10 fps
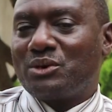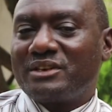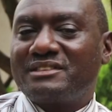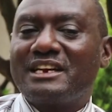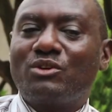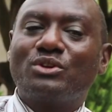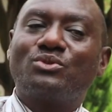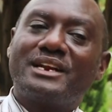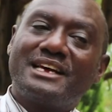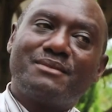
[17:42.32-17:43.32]
she will still go
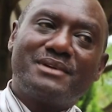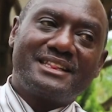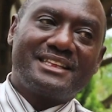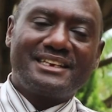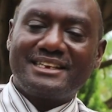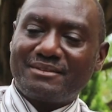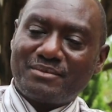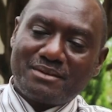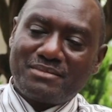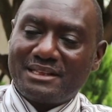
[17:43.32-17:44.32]
to another man thinking
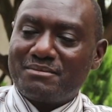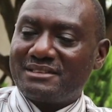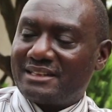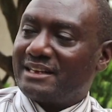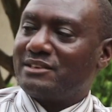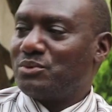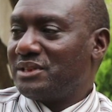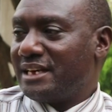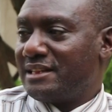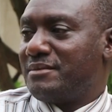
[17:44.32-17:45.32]
maybe the mistake is with
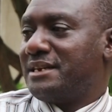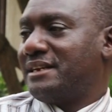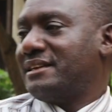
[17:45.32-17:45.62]
the other man.